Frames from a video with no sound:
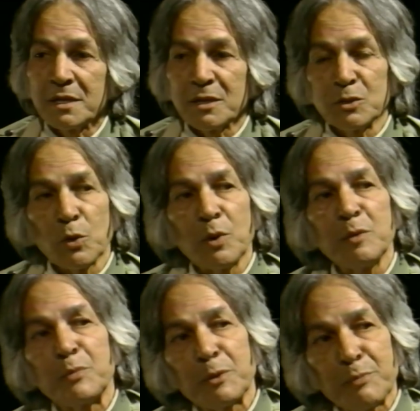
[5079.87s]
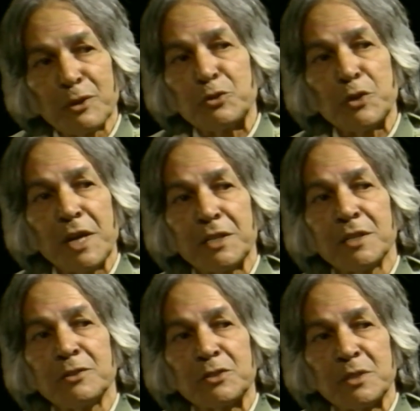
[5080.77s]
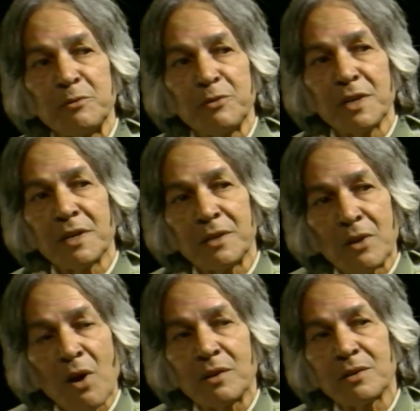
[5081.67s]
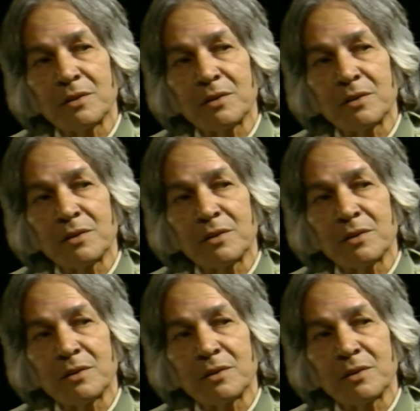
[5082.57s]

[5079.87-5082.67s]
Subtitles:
is only perpetuating the fear and not